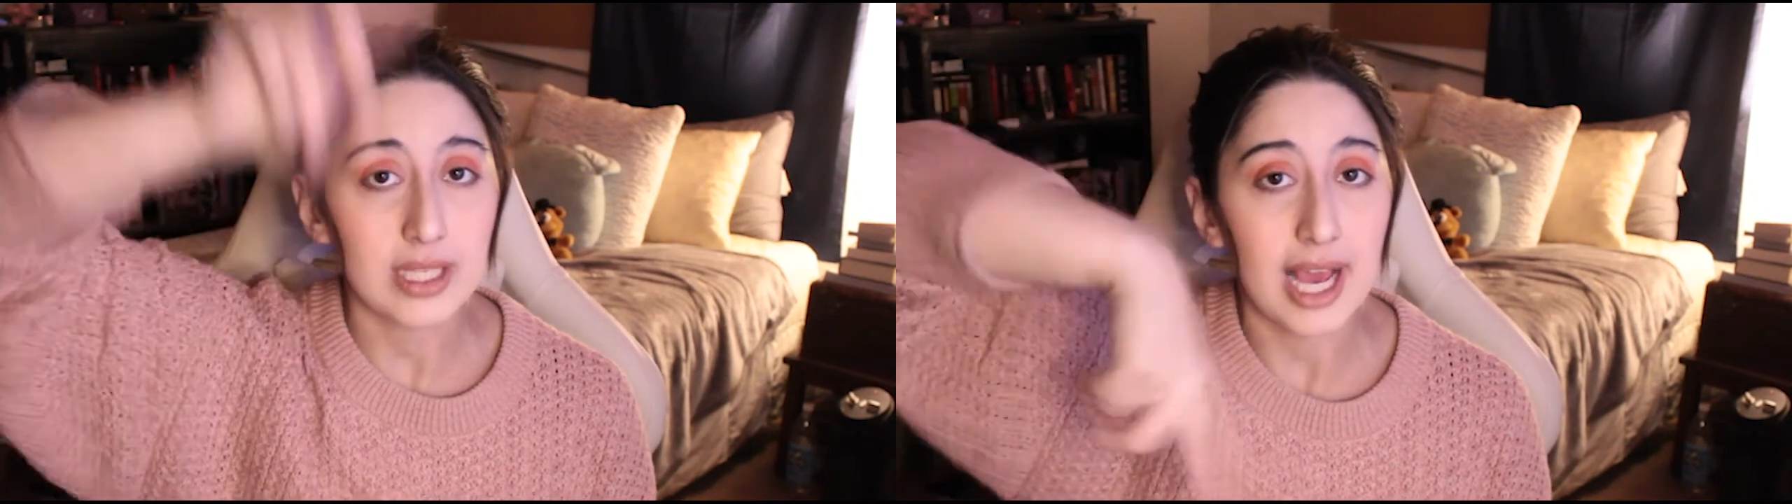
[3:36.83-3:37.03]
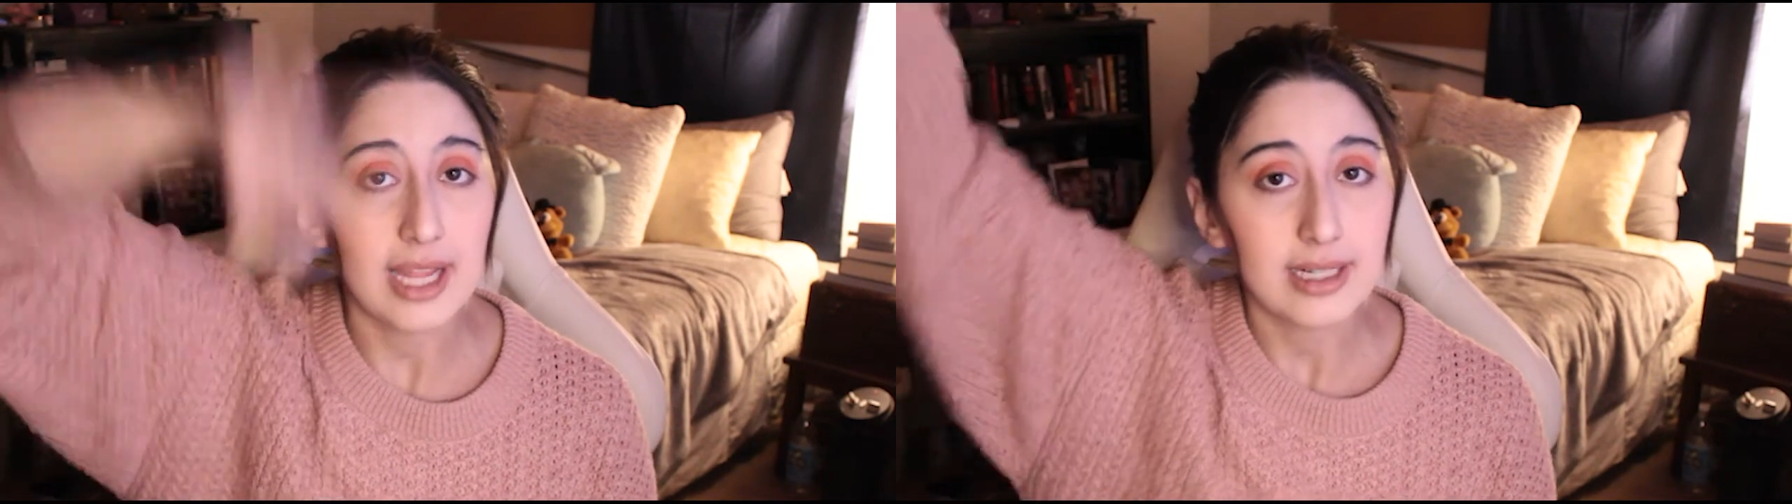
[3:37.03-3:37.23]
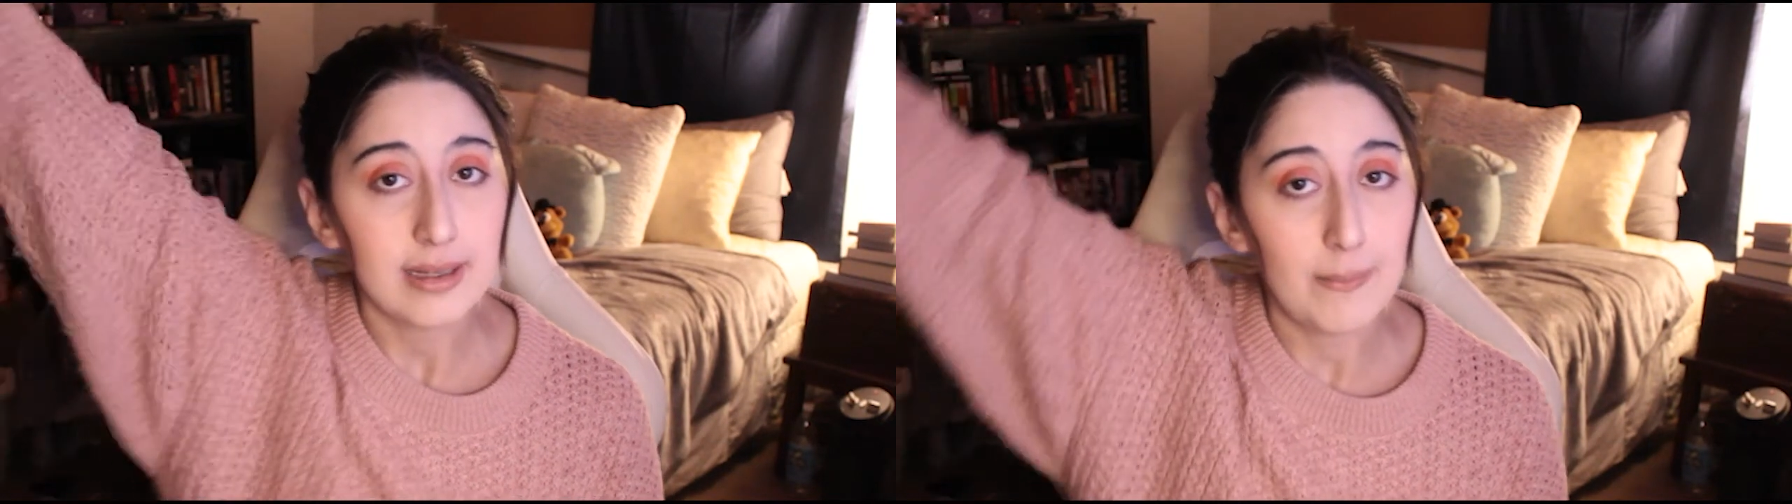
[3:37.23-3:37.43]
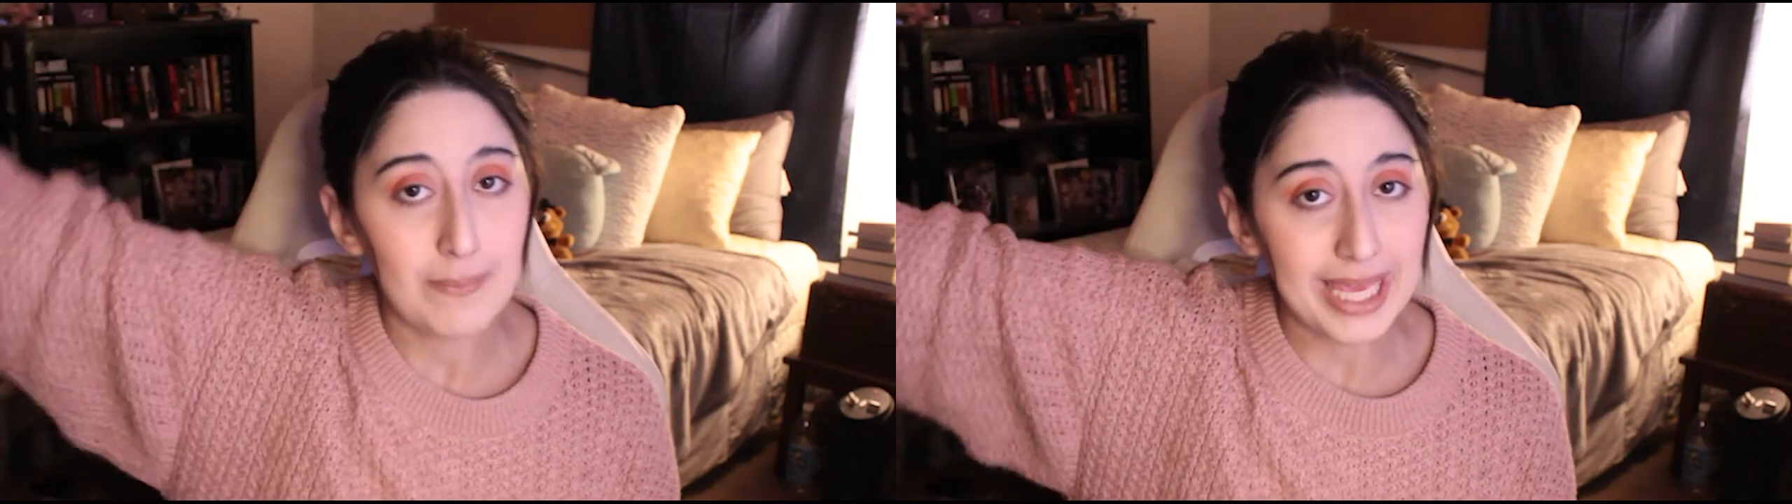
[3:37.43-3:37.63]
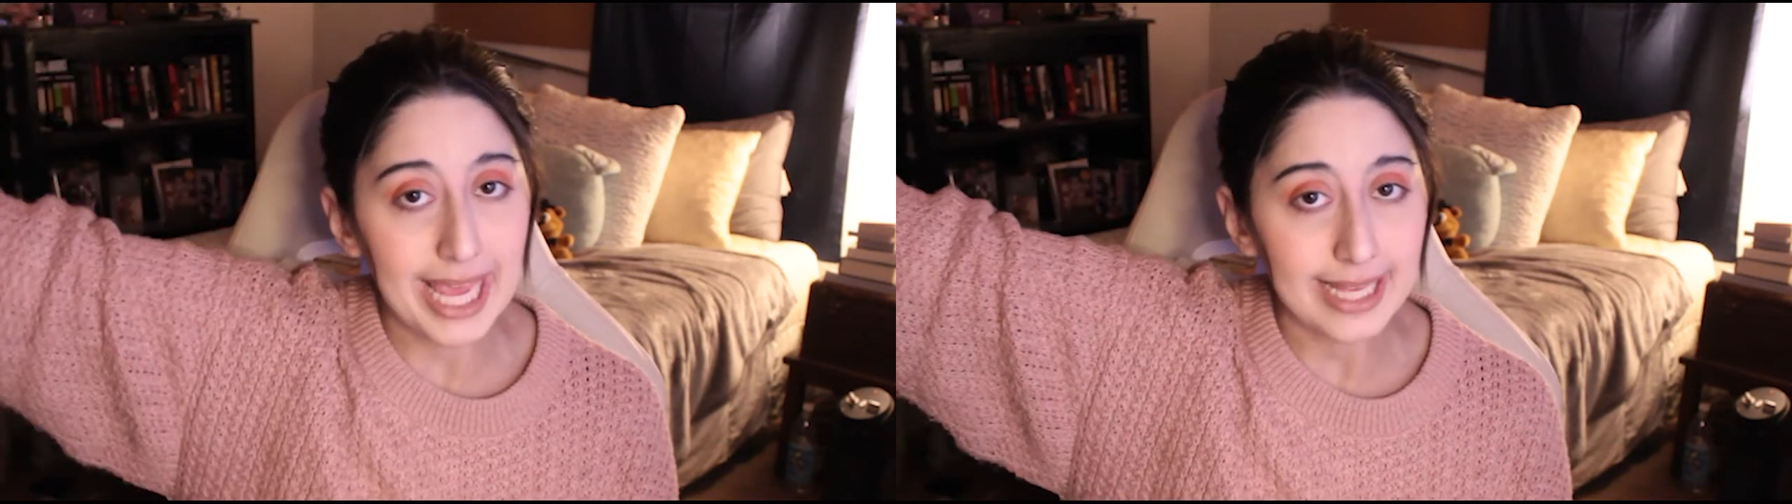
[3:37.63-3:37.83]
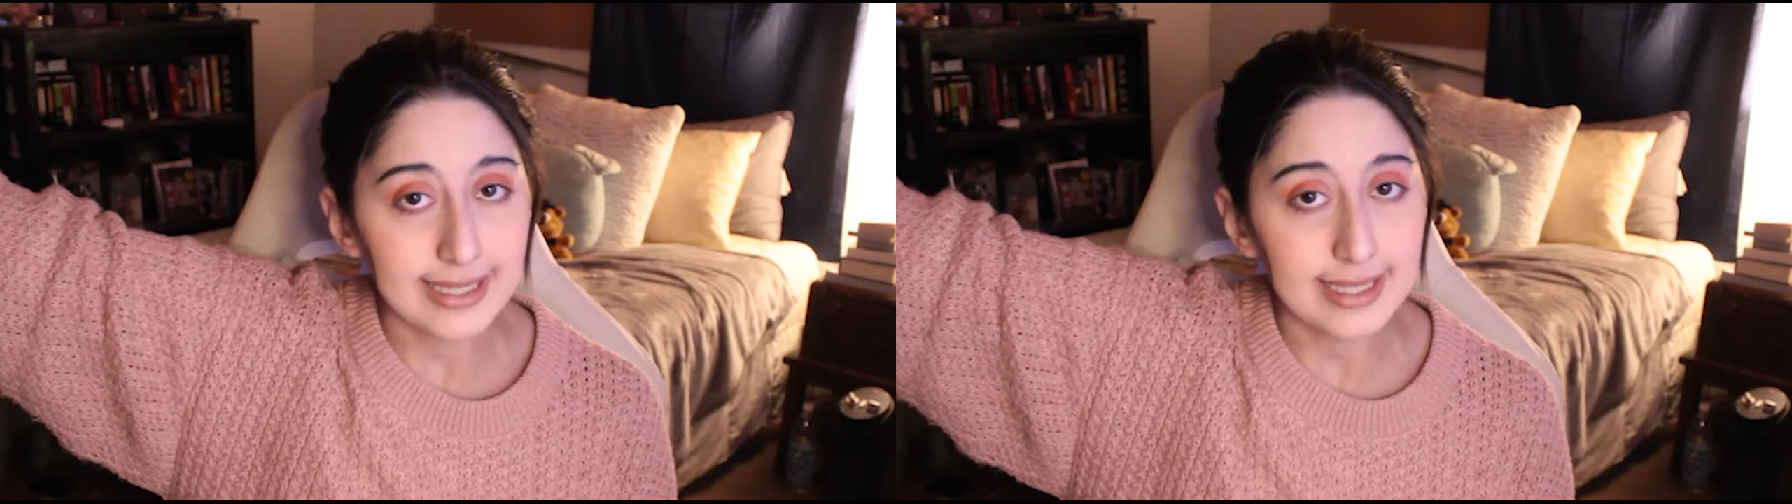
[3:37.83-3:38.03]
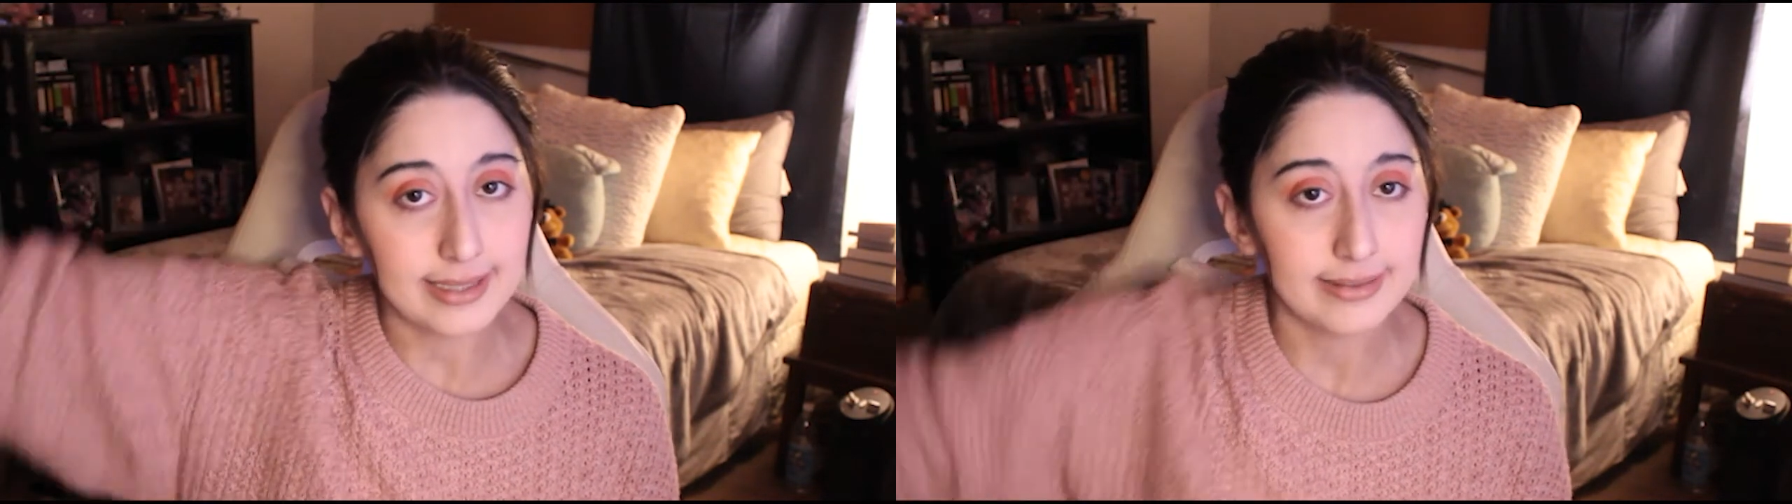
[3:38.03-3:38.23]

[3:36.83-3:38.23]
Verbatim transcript: not BS.